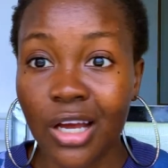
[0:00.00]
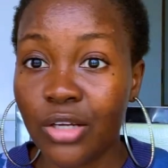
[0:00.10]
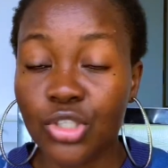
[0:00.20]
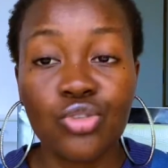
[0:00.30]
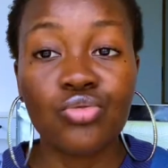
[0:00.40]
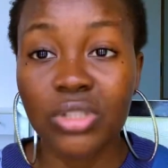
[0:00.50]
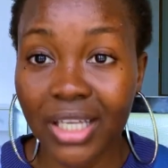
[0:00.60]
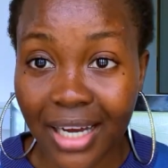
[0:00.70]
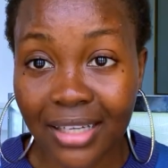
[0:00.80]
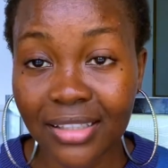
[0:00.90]
this rule in
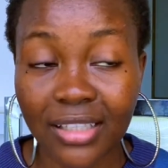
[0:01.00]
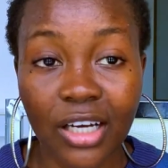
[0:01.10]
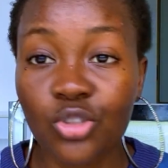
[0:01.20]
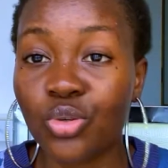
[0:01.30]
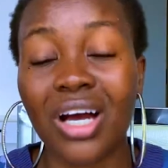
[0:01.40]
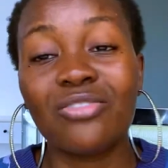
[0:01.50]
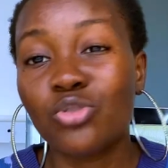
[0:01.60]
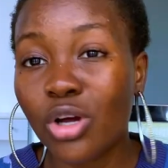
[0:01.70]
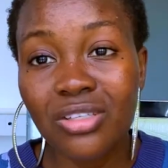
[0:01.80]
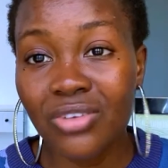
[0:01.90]
Canada, you
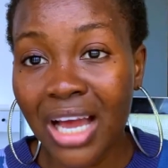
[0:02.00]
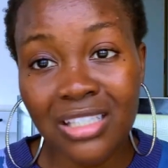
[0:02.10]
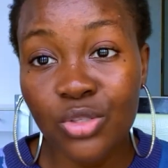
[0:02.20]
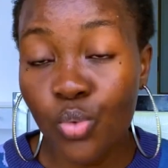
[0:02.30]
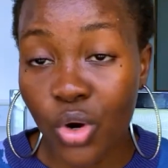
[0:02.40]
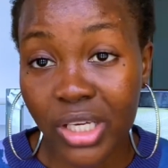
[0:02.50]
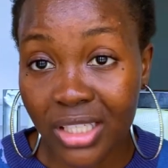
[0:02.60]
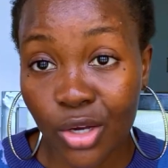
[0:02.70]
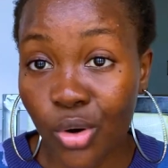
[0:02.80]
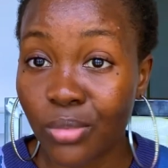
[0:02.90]
cannot actually work in
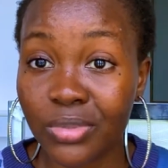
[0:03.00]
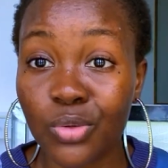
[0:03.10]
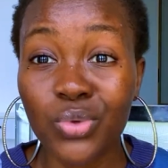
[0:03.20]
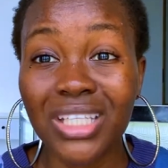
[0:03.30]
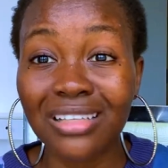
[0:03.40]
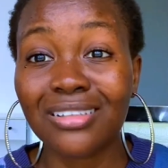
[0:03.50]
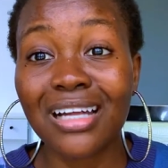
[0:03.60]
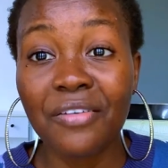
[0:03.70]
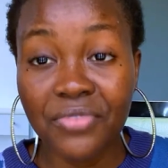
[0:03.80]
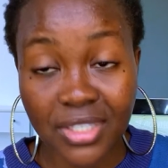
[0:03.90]
a company with
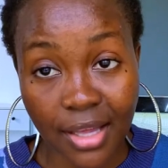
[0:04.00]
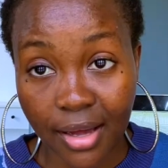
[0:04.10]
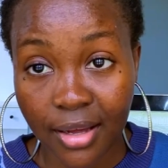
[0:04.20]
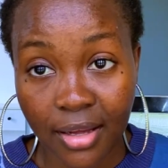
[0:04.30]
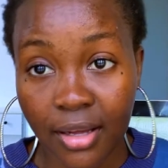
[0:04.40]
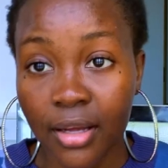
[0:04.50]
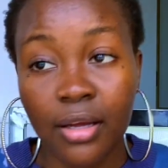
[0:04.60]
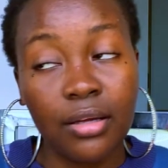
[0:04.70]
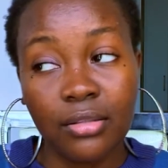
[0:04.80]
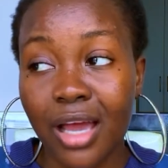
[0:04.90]
another visa
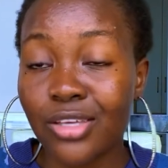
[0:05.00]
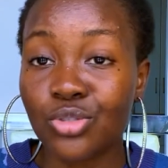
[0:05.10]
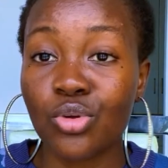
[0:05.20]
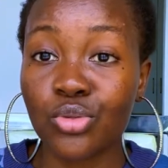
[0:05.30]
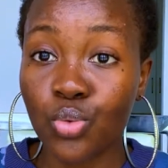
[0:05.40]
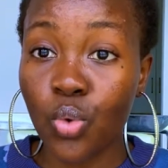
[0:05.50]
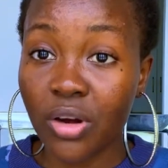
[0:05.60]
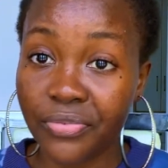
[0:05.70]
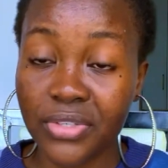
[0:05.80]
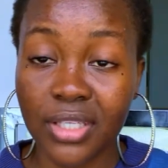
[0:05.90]
that is not work
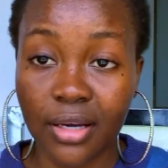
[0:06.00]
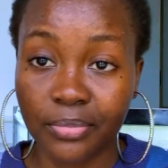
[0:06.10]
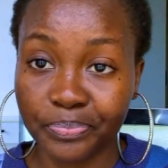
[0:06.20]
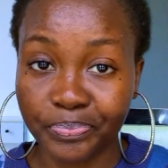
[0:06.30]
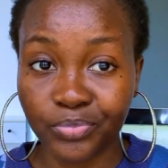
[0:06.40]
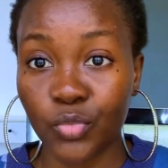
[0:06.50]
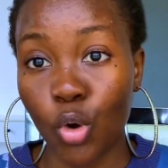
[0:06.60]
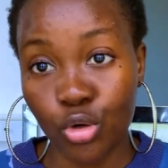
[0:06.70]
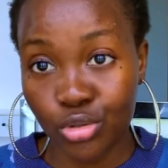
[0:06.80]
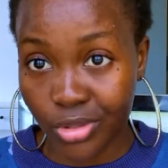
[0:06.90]
visa
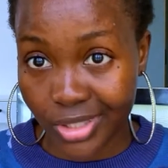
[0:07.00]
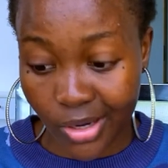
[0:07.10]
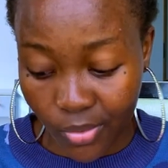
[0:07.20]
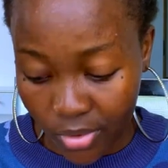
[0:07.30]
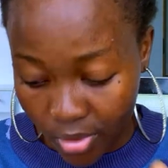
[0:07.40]
or study and work